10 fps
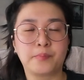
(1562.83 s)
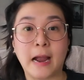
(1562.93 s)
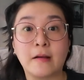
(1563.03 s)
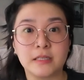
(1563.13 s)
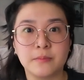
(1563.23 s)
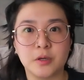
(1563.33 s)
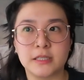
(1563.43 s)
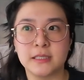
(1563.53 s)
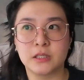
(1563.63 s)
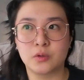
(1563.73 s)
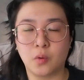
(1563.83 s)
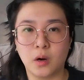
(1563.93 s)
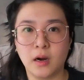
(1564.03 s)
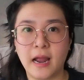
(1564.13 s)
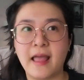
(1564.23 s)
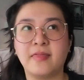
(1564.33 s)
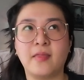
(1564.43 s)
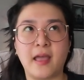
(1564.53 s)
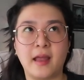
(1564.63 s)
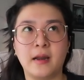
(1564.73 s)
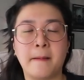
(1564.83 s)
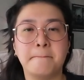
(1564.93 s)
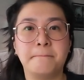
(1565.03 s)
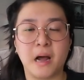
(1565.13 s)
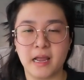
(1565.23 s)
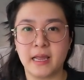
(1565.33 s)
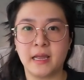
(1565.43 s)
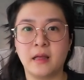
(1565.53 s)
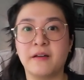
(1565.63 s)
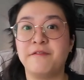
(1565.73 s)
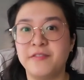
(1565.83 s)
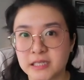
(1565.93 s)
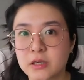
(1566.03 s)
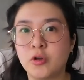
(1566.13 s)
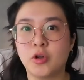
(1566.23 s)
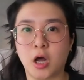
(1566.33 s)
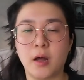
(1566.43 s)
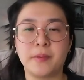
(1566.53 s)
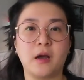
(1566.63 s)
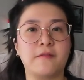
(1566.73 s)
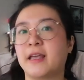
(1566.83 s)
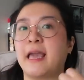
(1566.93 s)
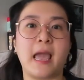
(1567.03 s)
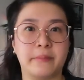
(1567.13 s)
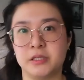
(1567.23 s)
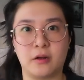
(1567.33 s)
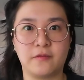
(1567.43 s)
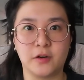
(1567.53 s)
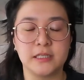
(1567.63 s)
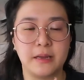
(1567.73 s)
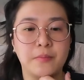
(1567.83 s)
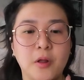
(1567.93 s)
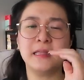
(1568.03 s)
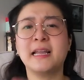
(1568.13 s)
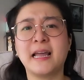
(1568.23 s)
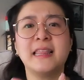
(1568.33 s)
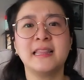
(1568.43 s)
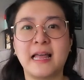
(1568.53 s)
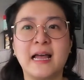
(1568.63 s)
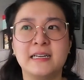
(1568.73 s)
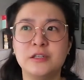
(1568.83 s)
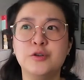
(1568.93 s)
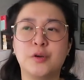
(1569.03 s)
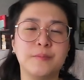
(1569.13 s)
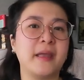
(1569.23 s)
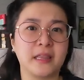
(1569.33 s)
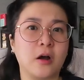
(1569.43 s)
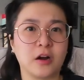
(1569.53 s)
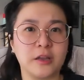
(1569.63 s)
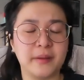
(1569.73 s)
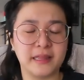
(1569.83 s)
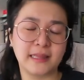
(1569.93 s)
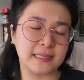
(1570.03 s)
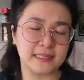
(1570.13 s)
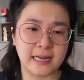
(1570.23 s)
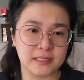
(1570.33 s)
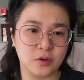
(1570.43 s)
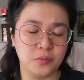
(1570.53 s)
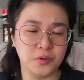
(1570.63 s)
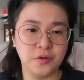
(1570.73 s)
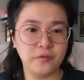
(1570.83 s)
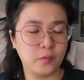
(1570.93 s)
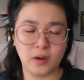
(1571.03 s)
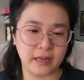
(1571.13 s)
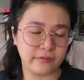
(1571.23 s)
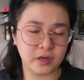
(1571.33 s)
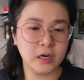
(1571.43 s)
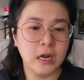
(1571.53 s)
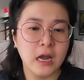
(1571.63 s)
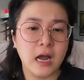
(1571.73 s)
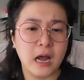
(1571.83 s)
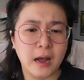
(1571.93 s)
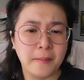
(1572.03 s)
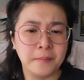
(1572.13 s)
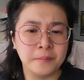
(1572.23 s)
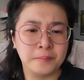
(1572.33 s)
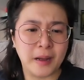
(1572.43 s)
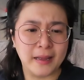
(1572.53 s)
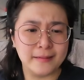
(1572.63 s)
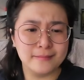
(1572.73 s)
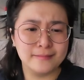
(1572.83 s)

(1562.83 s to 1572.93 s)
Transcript: browsing books in store and then buying a physical copy off like Amazon, for example. Like, I think that you can make the argument that that's an asshole move, whatever. Um, but